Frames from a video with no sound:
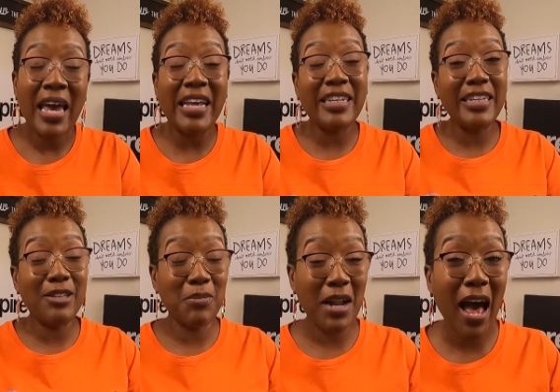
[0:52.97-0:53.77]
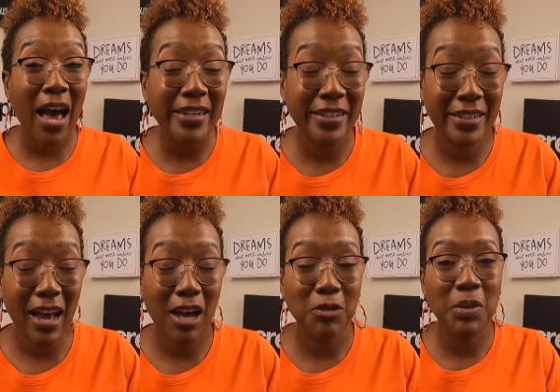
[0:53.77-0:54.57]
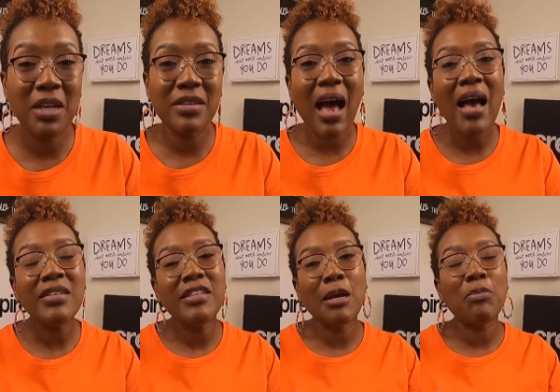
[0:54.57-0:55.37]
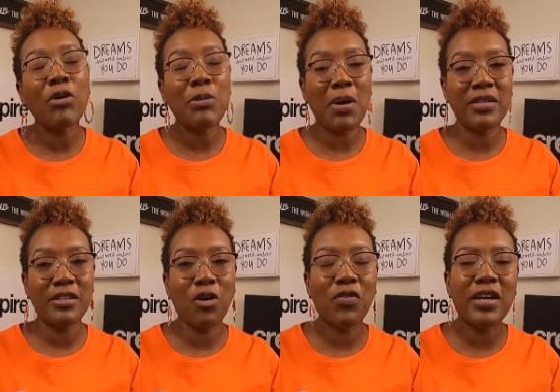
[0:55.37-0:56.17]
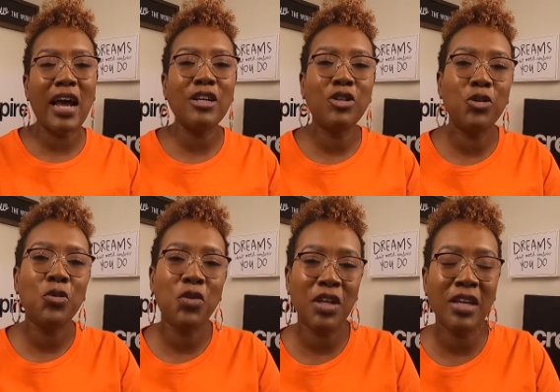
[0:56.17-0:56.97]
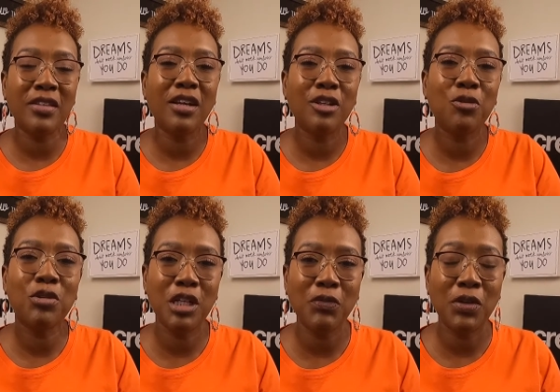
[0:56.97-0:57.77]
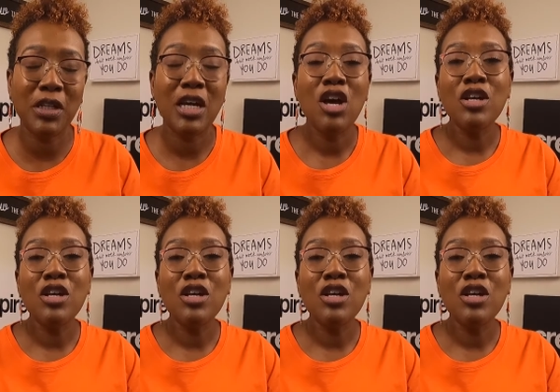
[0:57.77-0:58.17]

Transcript: at least when I detox, because I separate myself and I do things a little differently.